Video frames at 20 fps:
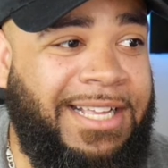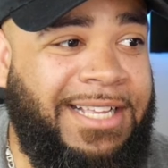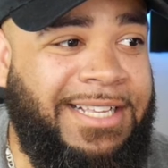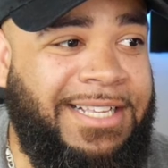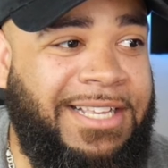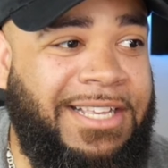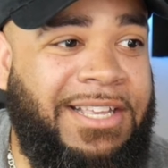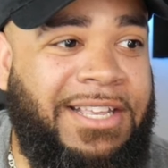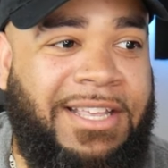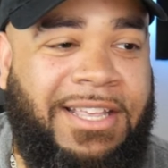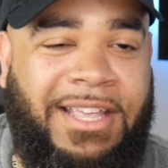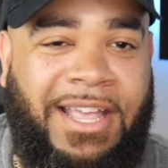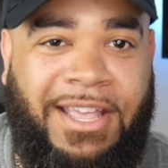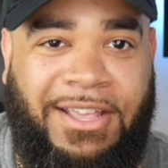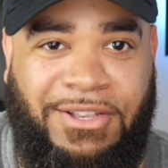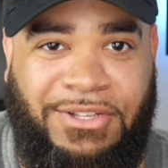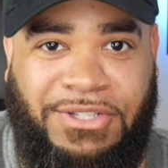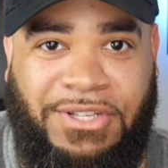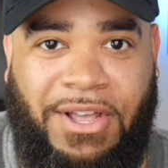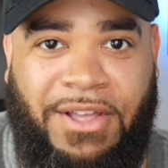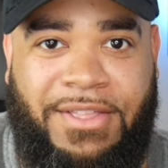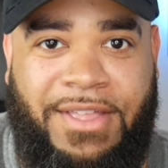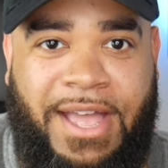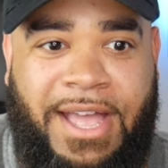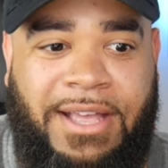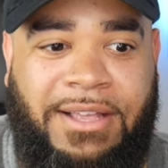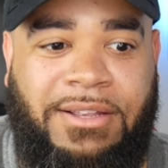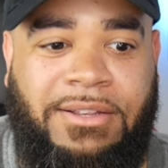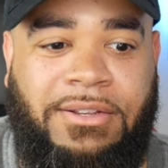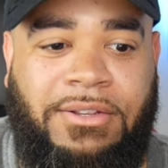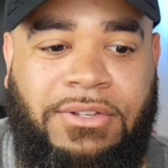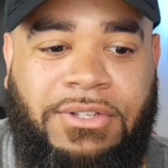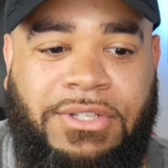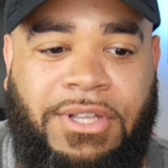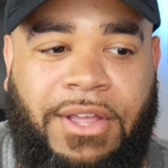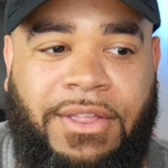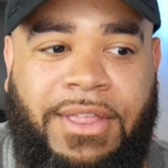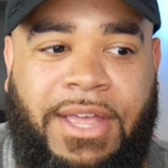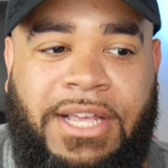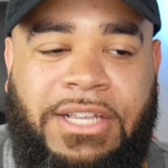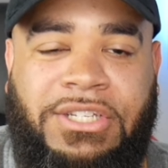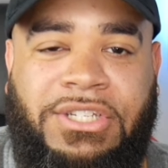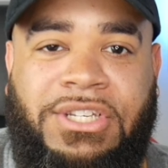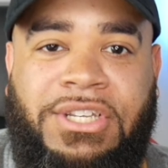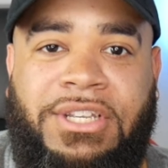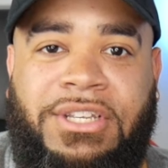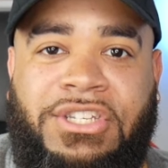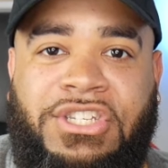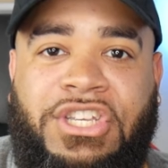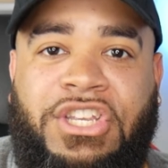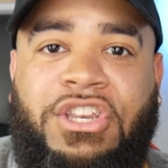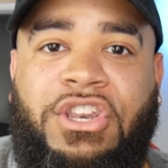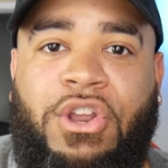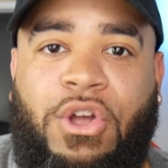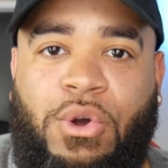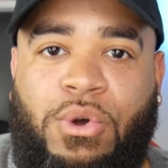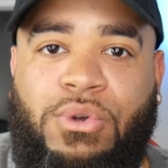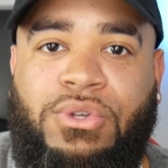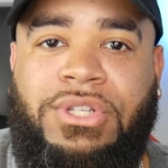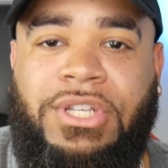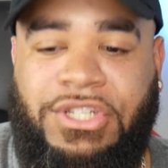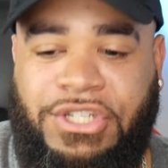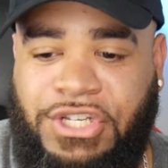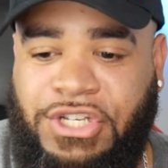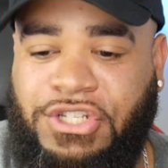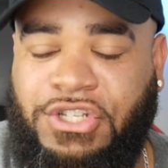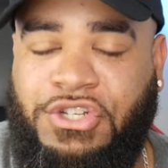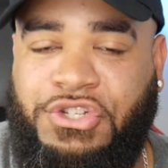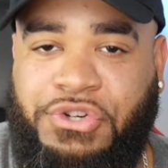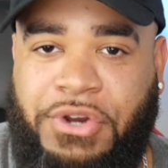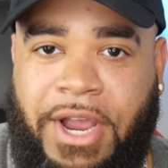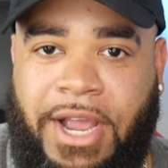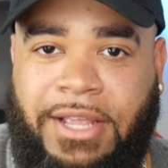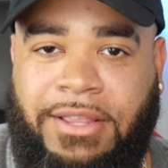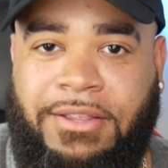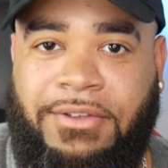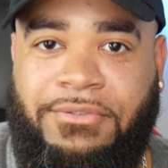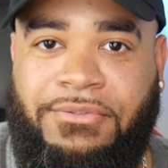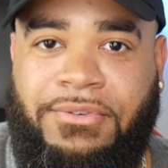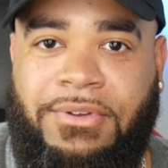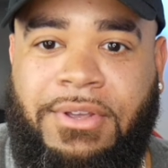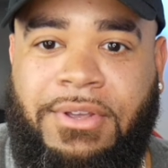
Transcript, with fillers: right. And you saw that? You saw that? She knows that she's attractive.